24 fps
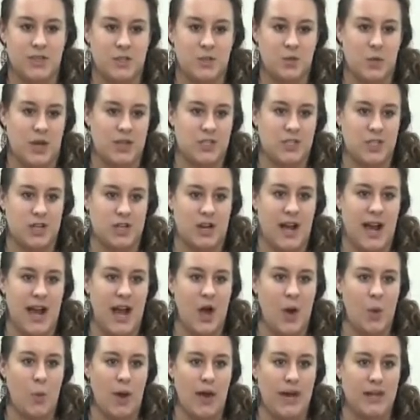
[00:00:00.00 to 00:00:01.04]
this question,
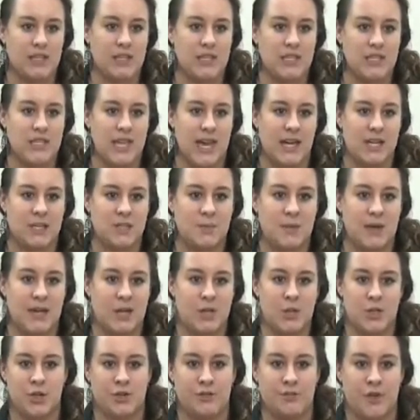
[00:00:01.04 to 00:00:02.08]
how well does the
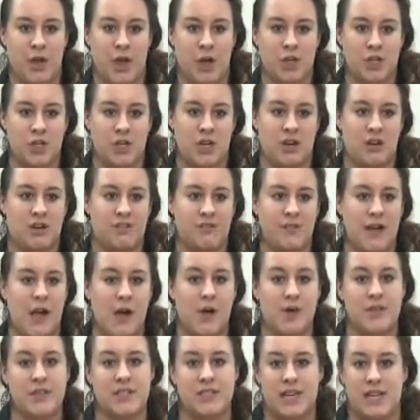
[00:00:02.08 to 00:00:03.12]
exponential function
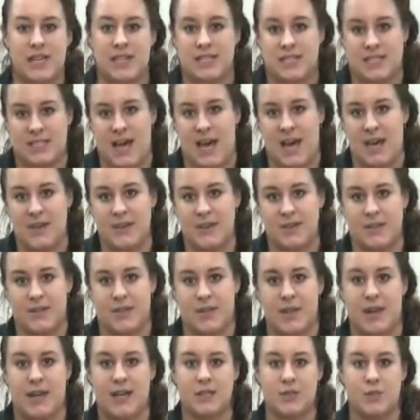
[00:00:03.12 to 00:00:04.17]
follow the data set?
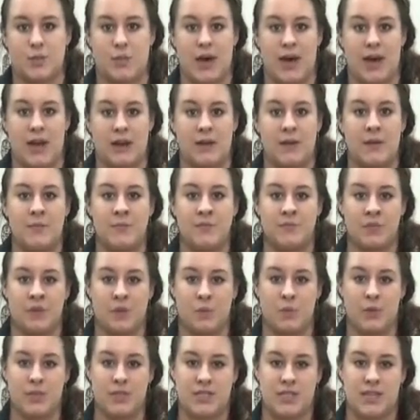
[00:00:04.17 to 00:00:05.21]
So that's when
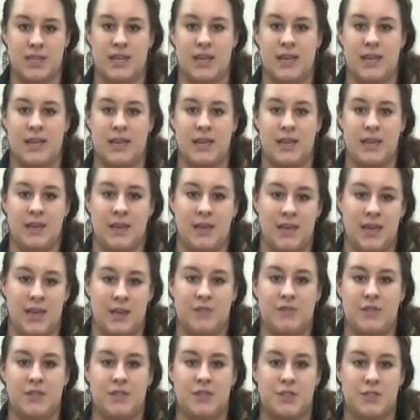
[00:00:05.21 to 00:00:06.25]
we'll see
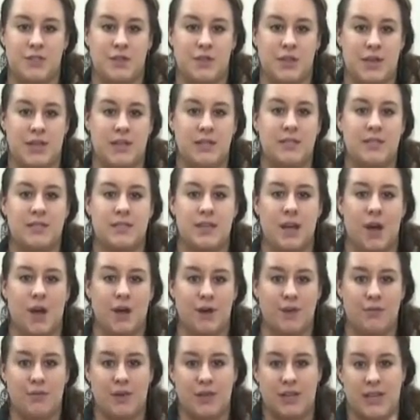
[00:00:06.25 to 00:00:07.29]
if the students
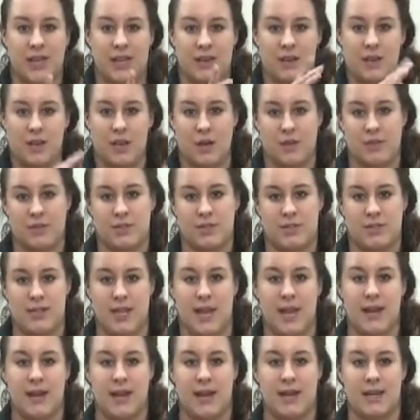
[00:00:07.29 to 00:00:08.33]
are really close to
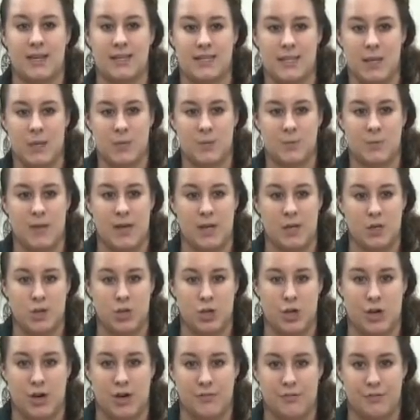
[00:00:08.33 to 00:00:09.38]
that nice
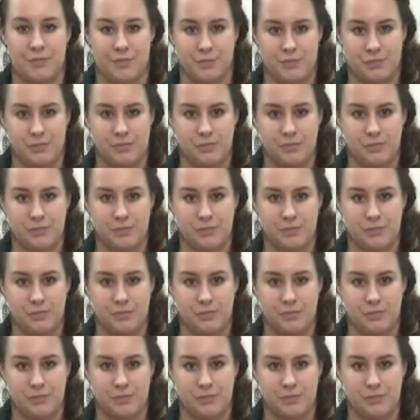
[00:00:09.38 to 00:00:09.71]
exponential curve.